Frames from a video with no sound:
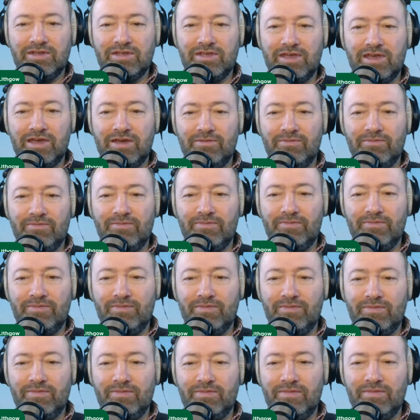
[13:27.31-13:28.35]
Yeah.
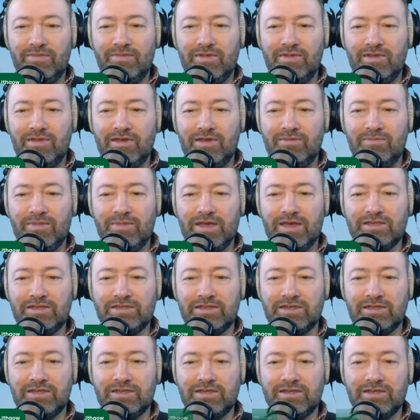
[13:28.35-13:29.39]

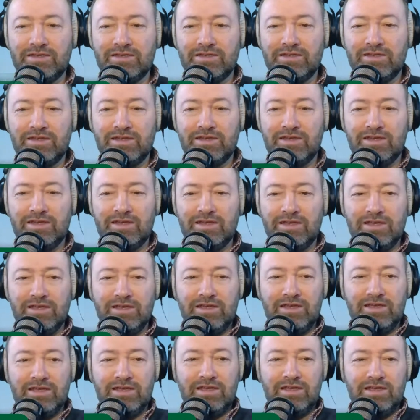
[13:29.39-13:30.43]
Amazing.
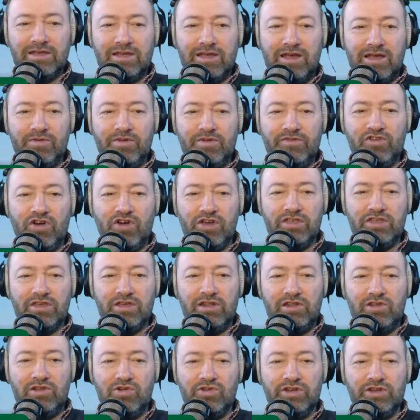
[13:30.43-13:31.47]
We've got
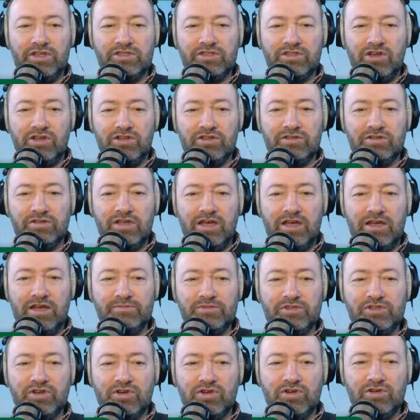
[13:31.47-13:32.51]
Lorna's
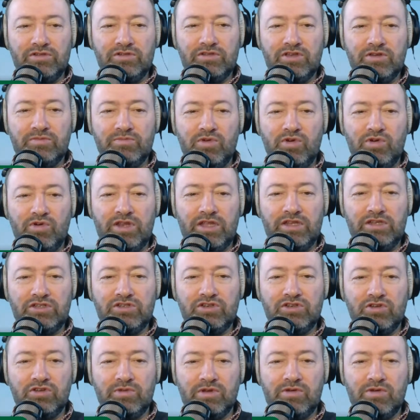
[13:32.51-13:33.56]
on, Sean. Good morning.
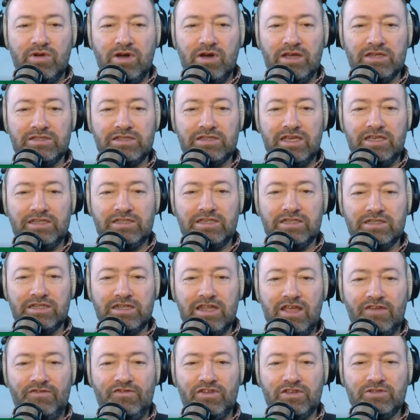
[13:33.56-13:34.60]
Sean Maguire's nieces
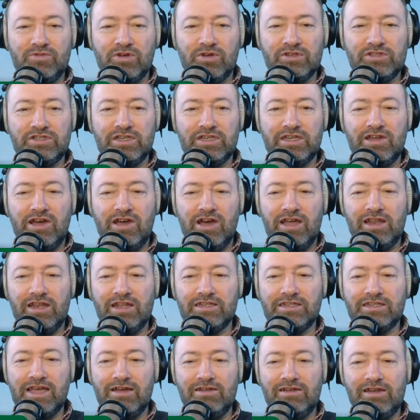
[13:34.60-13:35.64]
and nephews watching in
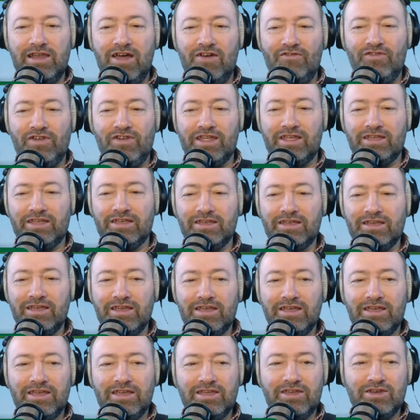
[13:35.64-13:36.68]
Ireland. Hello.
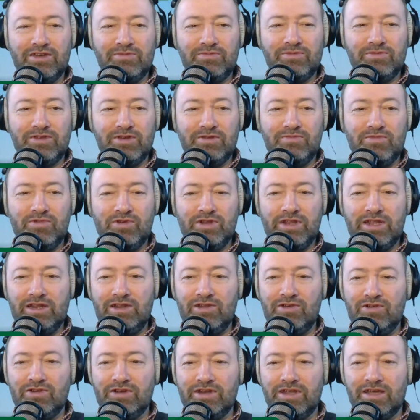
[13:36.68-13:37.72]
Good
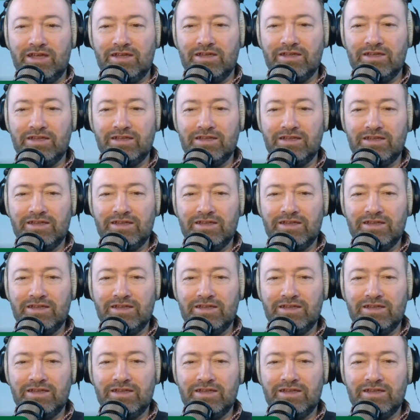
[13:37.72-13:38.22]
morning, Lorna.